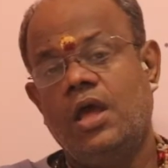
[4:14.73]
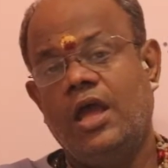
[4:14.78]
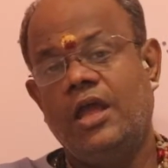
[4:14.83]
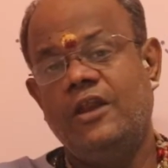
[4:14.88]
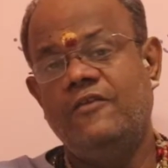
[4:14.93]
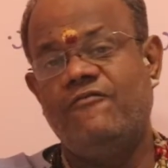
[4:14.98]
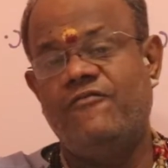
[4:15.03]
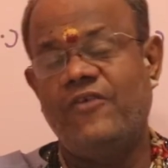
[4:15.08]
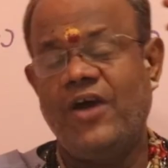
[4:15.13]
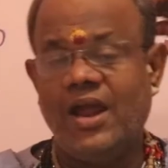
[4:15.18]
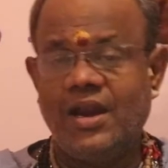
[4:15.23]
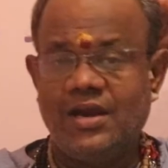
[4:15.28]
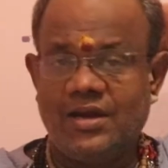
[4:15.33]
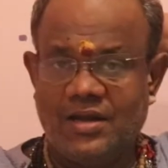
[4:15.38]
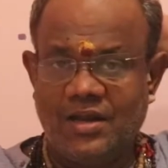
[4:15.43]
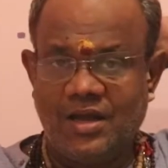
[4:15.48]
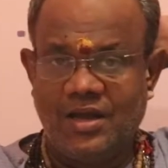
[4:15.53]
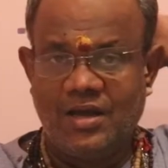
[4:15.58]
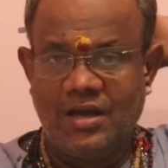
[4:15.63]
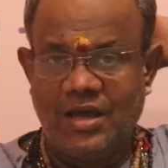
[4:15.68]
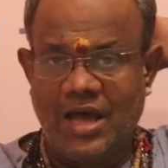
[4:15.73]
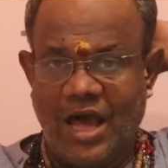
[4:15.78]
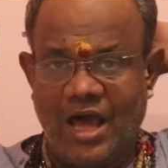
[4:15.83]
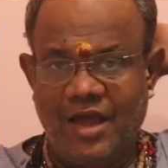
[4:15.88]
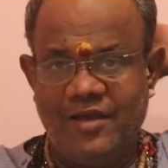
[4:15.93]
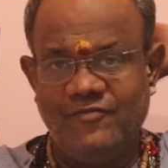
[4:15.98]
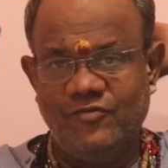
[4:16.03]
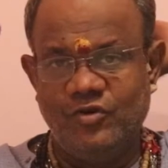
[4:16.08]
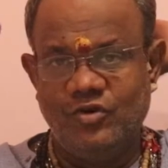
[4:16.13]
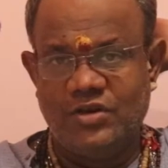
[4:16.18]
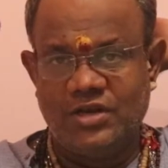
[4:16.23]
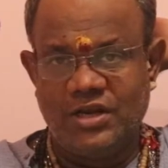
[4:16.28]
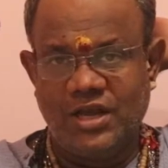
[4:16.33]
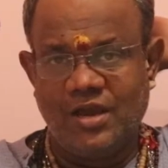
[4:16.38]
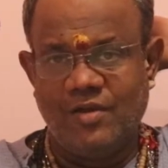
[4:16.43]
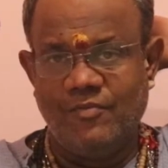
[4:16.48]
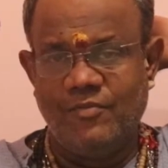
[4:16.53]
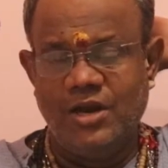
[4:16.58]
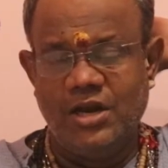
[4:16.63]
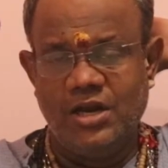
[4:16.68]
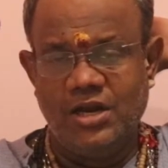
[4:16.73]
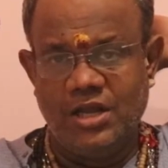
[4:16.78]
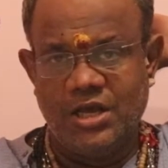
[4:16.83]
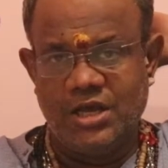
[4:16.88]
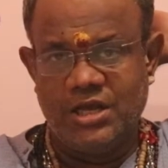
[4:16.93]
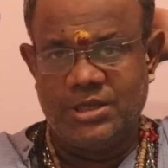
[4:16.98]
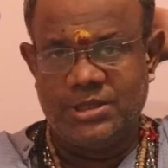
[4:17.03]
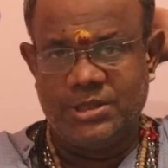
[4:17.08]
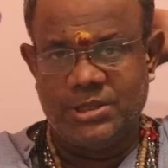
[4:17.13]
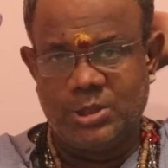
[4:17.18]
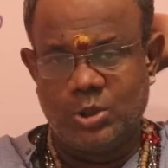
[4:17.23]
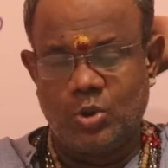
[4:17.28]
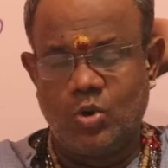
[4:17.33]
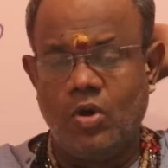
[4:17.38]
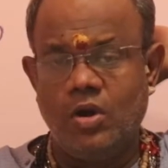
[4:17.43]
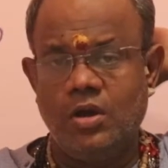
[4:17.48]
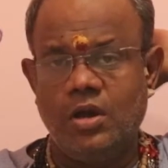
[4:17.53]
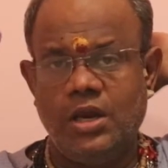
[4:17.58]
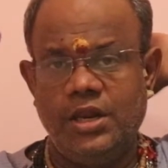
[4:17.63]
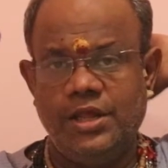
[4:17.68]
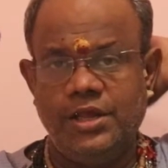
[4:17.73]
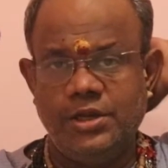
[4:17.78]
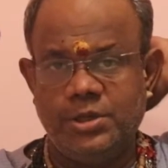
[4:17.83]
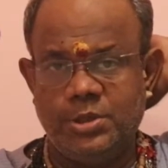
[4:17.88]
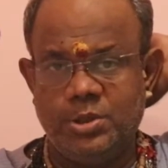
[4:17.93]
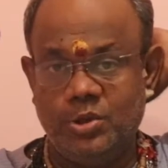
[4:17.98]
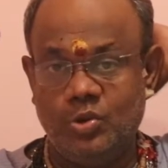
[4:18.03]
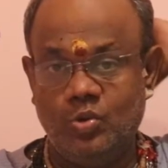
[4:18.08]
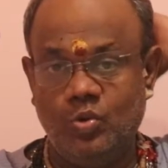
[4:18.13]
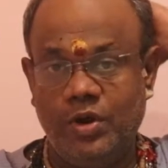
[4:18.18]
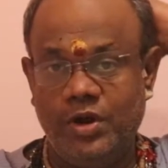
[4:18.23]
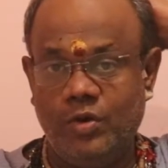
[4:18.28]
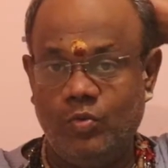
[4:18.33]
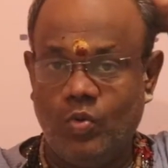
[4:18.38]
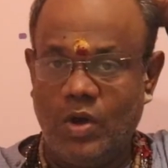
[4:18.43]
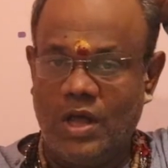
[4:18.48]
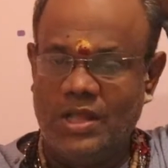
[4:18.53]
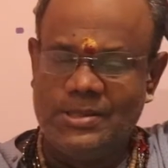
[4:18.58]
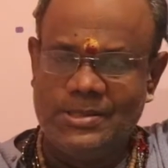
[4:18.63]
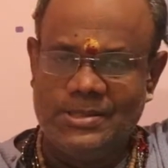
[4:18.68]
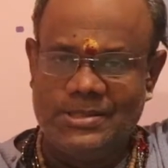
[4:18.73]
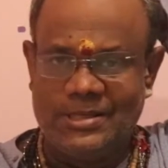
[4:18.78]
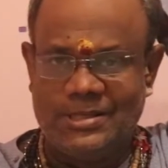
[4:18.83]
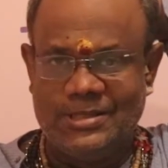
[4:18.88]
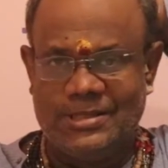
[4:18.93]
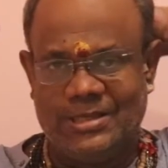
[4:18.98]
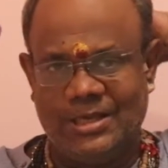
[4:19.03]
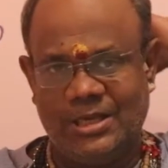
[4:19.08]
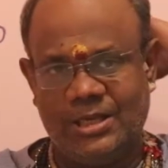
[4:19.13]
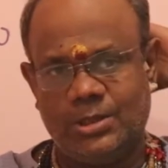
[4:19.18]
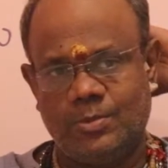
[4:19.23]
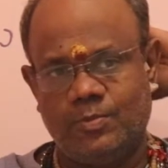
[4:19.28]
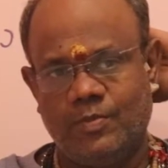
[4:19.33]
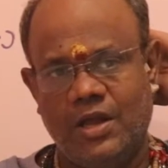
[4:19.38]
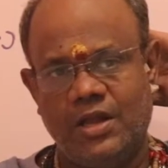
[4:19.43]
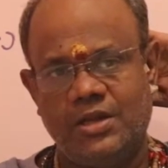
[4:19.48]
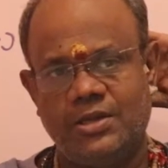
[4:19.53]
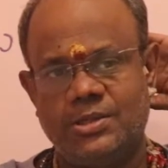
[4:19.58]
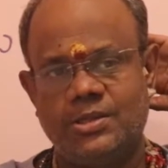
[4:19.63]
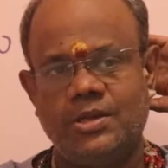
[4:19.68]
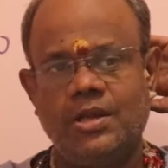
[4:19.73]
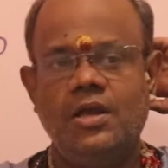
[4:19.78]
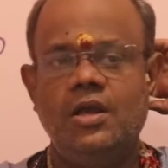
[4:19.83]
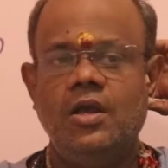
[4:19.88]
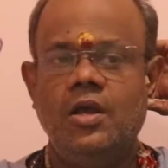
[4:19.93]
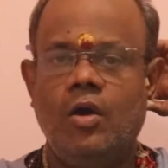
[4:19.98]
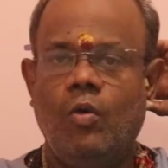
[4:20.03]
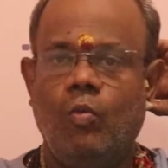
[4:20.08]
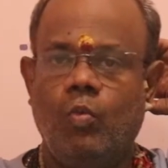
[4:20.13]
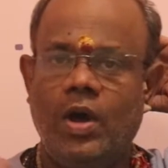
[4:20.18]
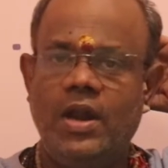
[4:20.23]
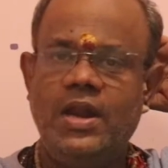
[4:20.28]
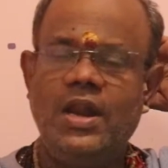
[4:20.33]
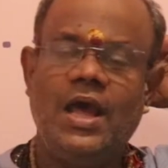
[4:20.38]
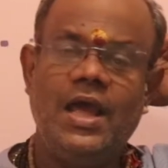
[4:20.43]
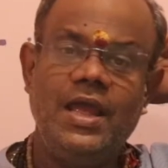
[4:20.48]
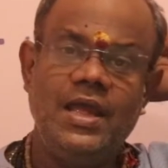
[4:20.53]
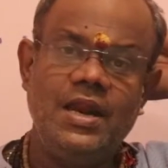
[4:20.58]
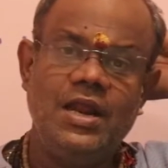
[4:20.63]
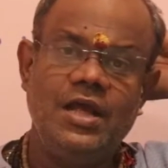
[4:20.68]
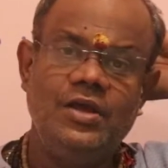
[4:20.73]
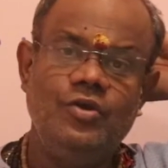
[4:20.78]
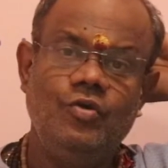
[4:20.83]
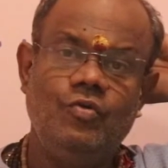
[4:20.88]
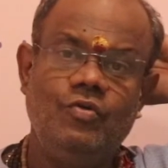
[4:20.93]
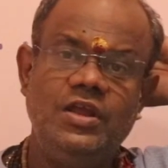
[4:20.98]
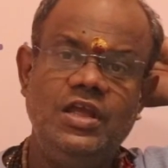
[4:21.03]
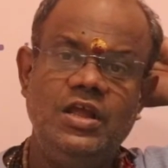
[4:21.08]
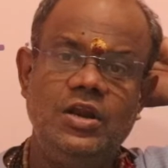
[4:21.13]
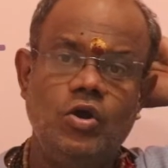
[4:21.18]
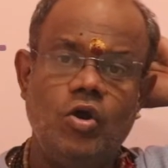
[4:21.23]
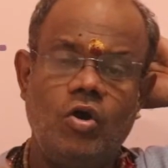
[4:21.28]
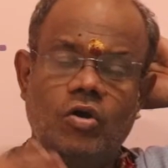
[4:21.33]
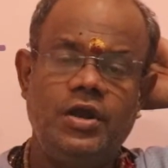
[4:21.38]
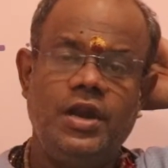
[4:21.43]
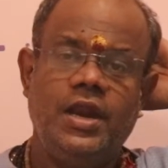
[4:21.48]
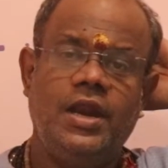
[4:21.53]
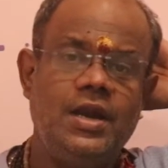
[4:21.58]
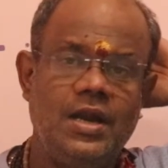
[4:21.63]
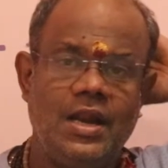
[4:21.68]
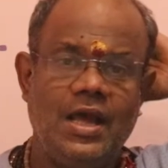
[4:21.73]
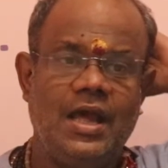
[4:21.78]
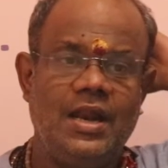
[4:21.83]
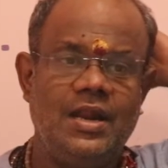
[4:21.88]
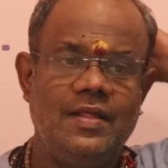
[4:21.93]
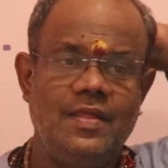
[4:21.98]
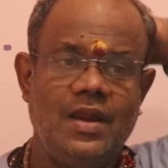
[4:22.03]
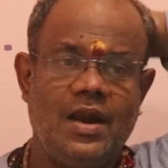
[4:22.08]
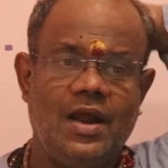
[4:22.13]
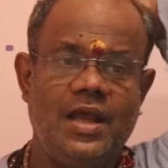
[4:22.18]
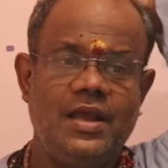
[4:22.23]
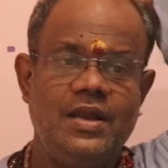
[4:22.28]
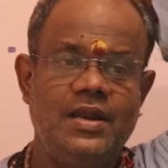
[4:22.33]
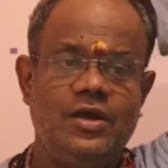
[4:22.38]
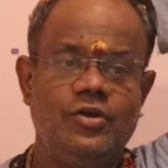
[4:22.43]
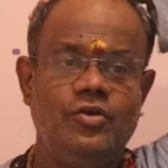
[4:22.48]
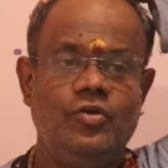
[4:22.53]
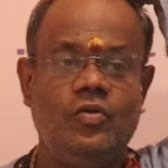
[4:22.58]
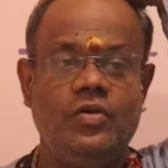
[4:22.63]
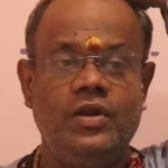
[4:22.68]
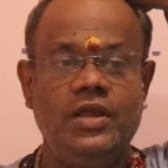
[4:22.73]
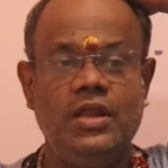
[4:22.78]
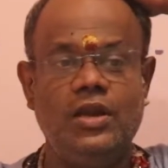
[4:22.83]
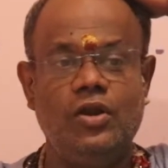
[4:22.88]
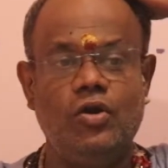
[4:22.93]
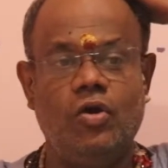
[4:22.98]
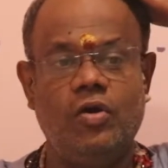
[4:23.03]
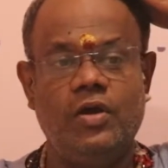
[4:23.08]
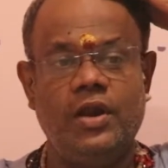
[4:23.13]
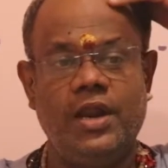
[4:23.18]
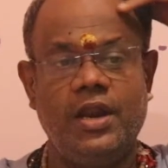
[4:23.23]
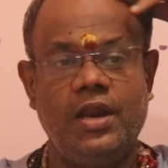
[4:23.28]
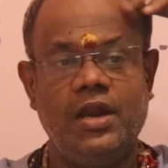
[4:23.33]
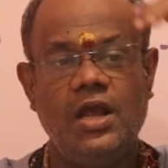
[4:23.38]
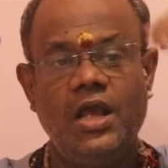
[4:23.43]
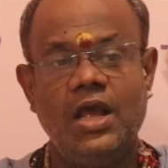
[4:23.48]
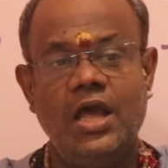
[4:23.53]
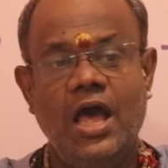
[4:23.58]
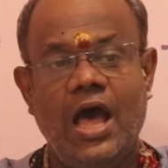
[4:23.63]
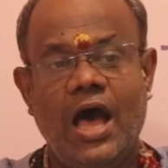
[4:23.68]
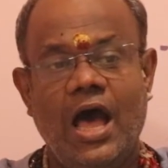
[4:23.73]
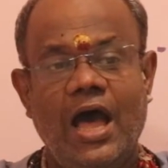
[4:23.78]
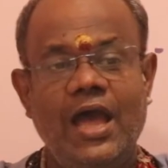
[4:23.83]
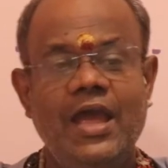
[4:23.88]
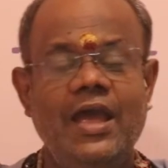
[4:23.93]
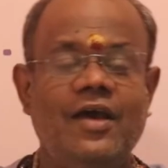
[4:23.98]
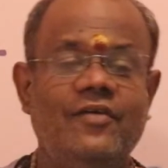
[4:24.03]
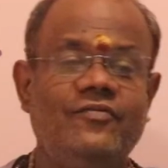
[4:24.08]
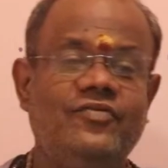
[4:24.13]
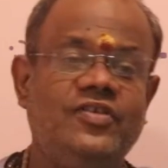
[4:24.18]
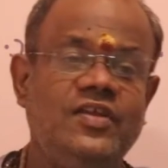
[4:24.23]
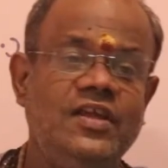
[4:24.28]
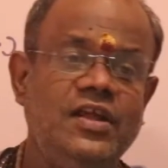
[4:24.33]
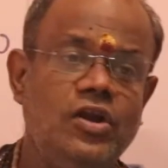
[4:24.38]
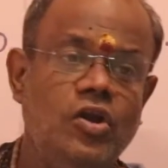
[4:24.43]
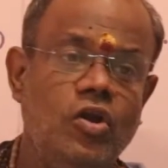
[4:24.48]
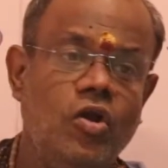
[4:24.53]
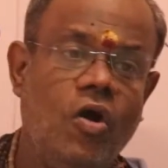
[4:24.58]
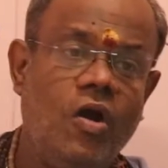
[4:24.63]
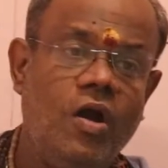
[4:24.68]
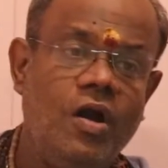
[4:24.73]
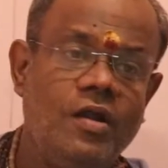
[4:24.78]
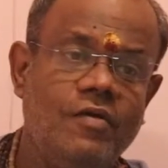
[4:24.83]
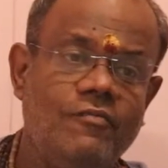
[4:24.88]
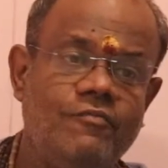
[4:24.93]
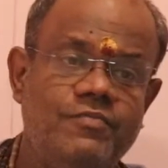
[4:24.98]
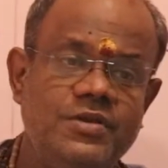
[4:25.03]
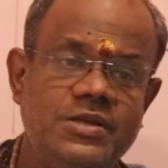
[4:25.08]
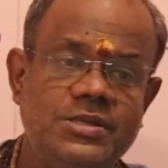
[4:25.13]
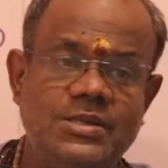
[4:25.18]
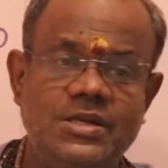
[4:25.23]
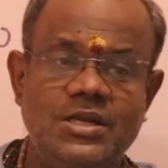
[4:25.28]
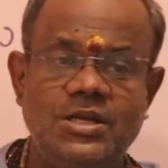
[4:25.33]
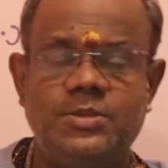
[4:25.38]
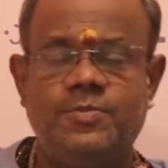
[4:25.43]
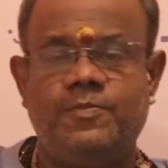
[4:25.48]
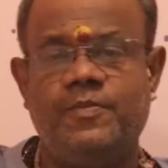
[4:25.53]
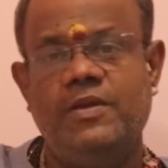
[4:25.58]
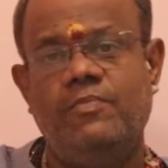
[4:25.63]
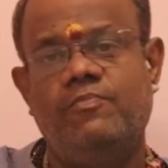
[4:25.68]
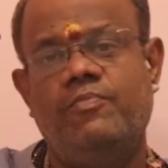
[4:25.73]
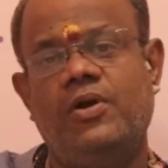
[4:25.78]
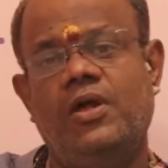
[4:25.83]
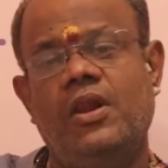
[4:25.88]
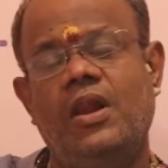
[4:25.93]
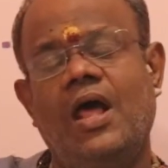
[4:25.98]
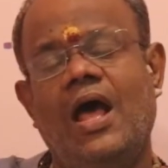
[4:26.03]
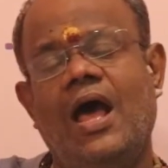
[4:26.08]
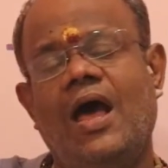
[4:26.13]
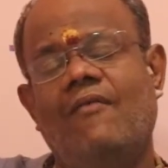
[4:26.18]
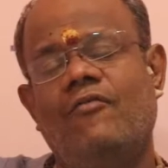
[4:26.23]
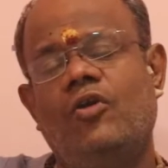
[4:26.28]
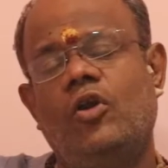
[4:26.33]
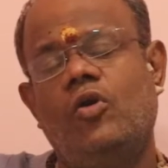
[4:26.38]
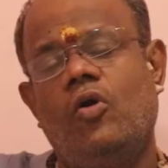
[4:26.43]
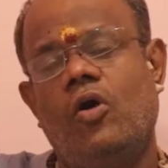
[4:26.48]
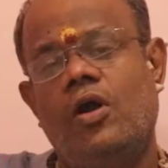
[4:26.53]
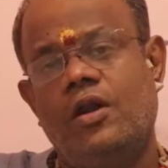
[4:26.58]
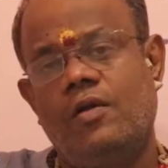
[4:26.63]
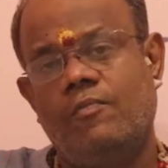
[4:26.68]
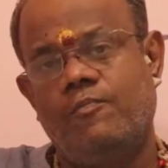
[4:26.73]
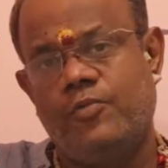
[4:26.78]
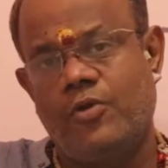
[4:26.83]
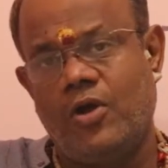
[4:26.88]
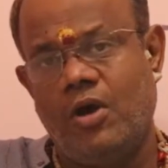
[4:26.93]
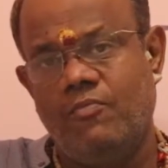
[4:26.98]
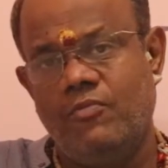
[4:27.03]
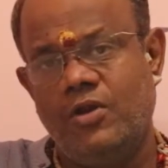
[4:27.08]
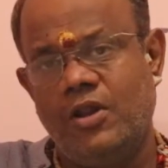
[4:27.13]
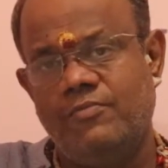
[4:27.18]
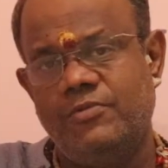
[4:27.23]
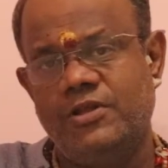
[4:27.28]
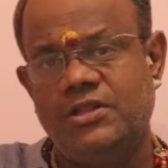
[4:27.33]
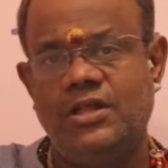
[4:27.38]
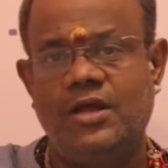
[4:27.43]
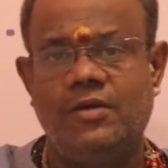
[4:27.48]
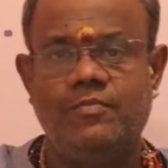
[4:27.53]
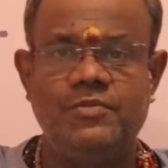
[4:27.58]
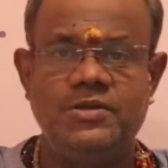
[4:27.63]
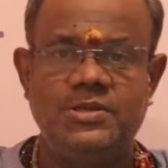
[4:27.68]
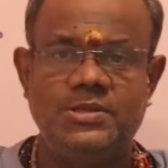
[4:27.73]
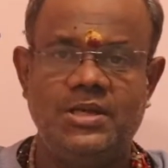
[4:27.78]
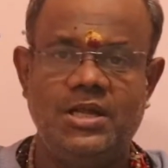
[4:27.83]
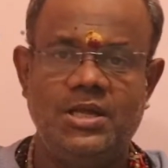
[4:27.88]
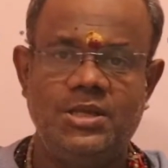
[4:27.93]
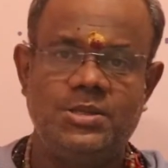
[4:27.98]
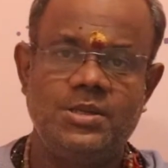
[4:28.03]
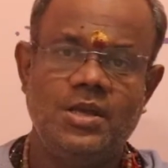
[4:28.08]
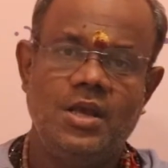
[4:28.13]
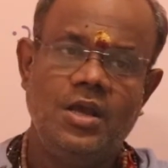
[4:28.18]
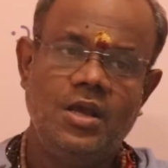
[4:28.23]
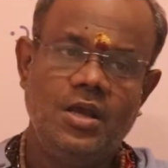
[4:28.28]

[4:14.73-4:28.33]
In fact, I would recommend strongly to do it once in 6 months. One ayana you re-inaugurate, another ayana you re-inaugurate. I have seen a lot of business people have a lot of problem in their business